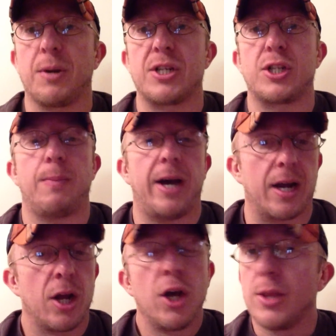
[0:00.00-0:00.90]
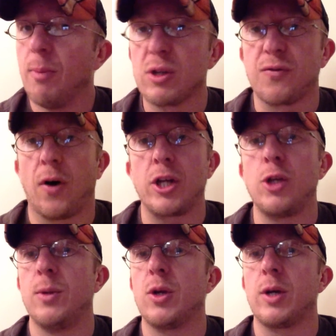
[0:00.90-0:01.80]
you can punch the bag, the most
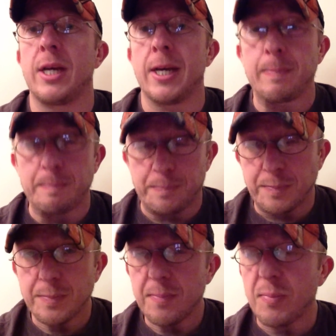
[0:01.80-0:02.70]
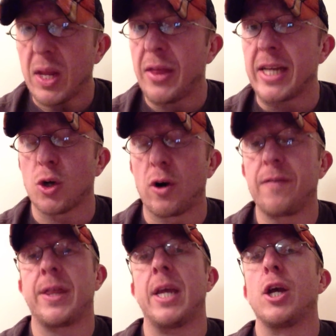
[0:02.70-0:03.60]
volume you can get, that
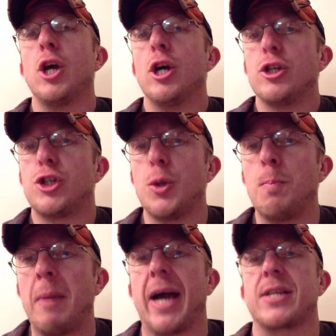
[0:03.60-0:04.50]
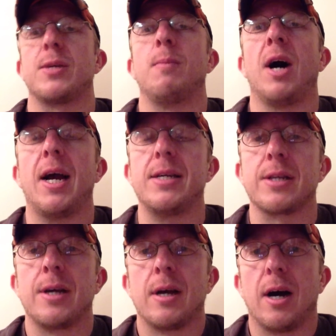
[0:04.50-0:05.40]
sort of a thing, to
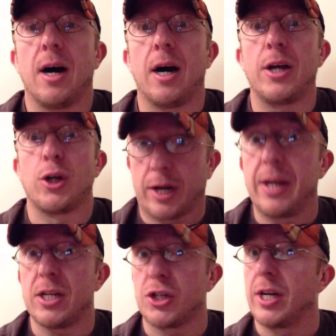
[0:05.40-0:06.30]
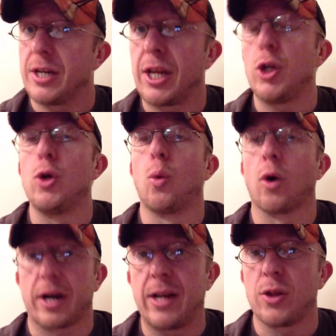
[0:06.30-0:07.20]
maximize your conditioning, to get you
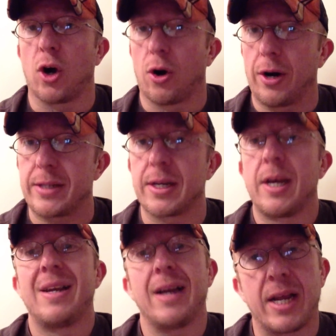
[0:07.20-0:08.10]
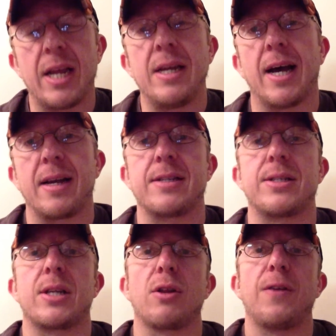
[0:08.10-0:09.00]
working the hardest. Again, not
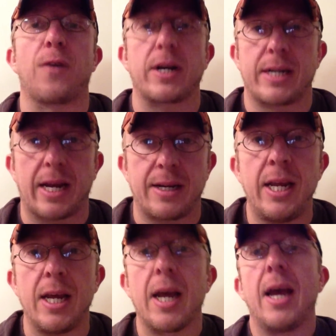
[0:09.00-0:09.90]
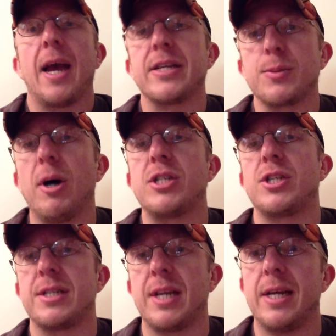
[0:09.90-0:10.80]
necessarily for technique as
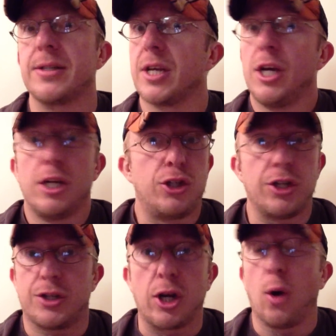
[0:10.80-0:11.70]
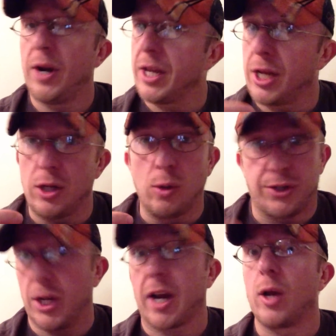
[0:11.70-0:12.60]
much as it is just to go in and get you
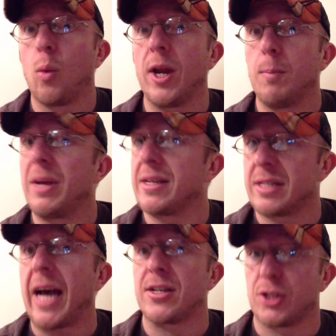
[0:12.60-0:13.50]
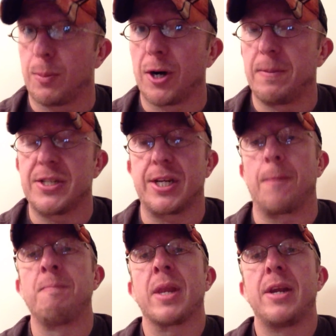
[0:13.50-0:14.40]
sucking wind, because that's the purpose
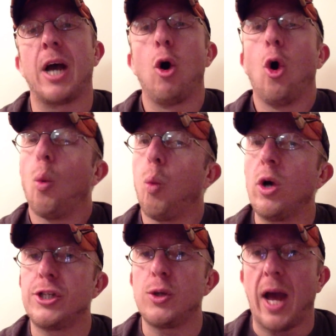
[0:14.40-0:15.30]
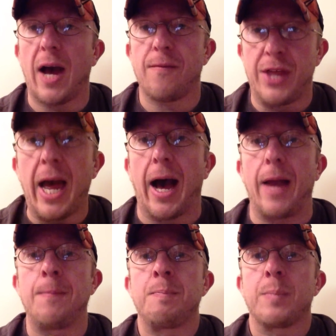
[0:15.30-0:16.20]
here. Now, once you have
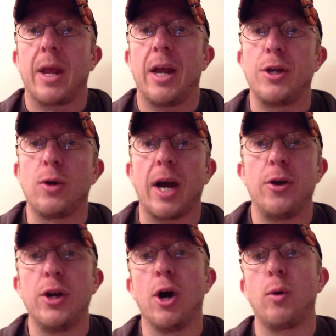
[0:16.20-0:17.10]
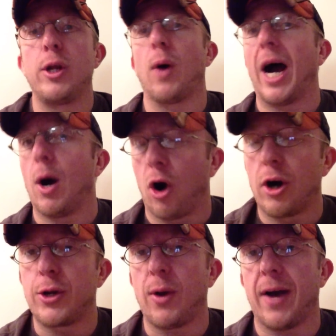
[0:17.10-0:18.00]
that, and you kind of know, how
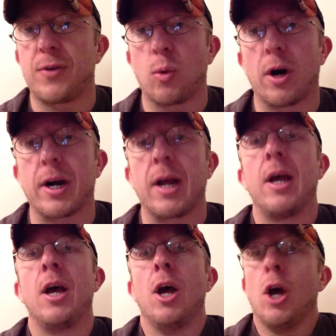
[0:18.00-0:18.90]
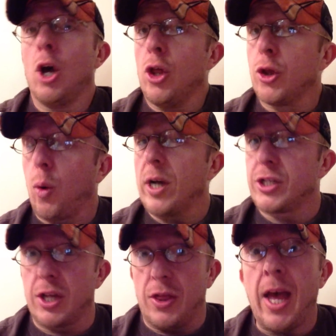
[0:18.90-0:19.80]
hard you have to work, the
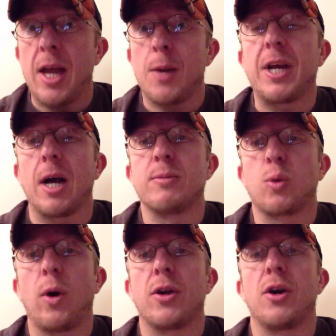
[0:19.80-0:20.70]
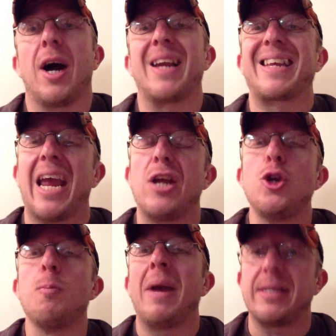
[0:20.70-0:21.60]
question then becomes whether or not
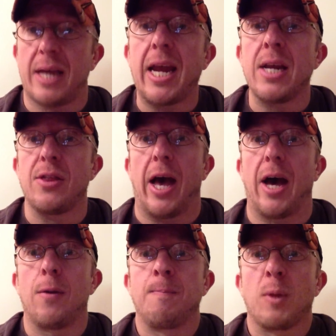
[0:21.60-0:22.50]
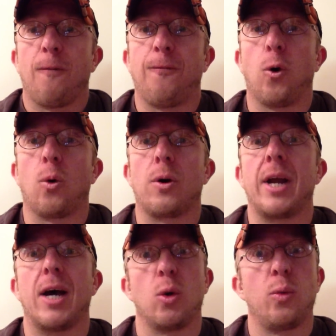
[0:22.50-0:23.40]
can you maintain that
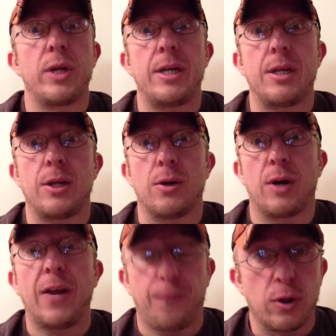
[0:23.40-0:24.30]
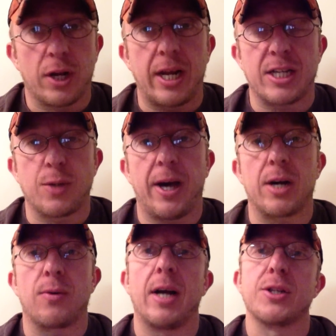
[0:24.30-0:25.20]
for not only, if you're looking at
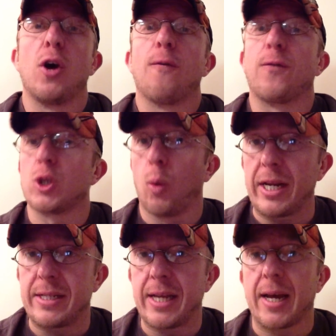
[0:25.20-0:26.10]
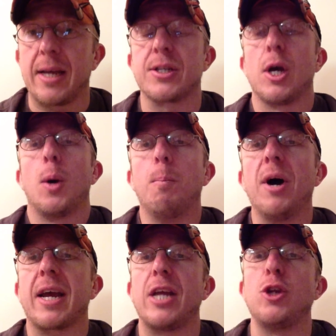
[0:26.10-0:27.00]
Tabata rounds, for 20 seconds,
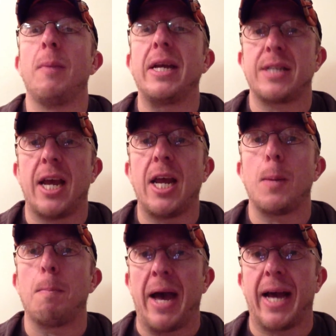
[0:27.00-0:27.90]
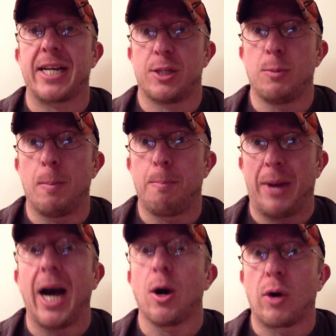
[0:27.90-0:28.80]
but can you maintain maximum
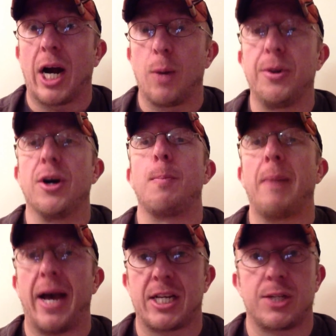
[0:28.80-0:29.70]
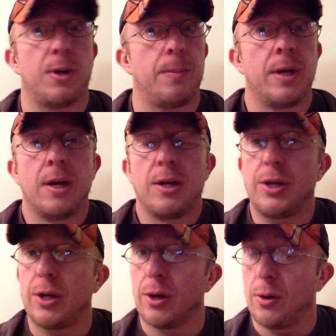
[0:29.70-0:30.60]
power output, maximum
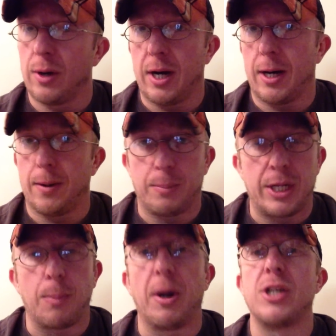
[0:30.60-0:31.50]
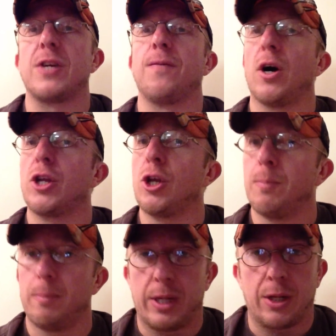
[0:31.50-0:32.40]
your punching
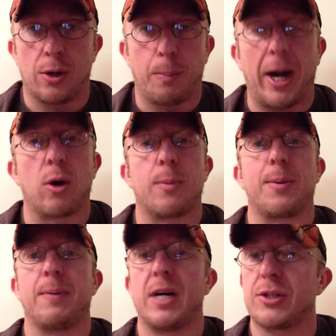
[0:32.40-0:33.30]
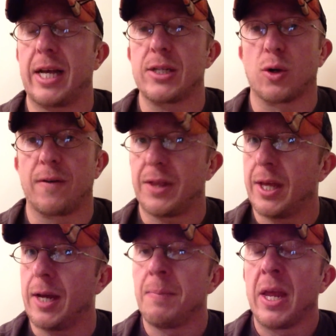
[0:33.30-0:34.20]
volume, power per punch, that sort of a
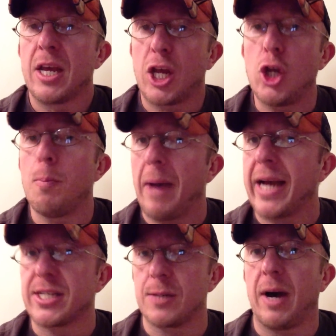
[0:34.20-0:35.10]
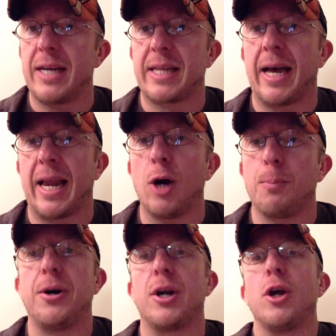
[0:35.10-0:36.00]
thing. Can you maximize that
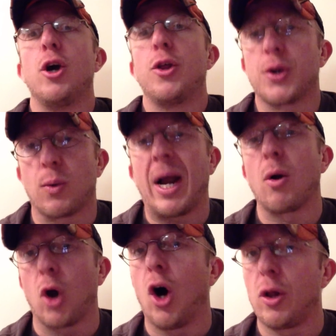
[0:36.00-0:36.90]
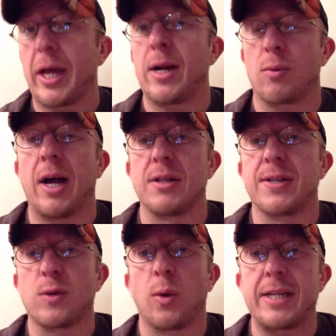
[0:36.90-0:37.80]
output throughout all 8
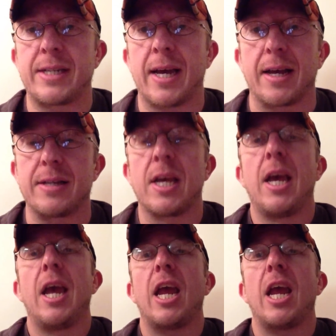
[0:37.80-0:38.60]
rounds of 20 seconds?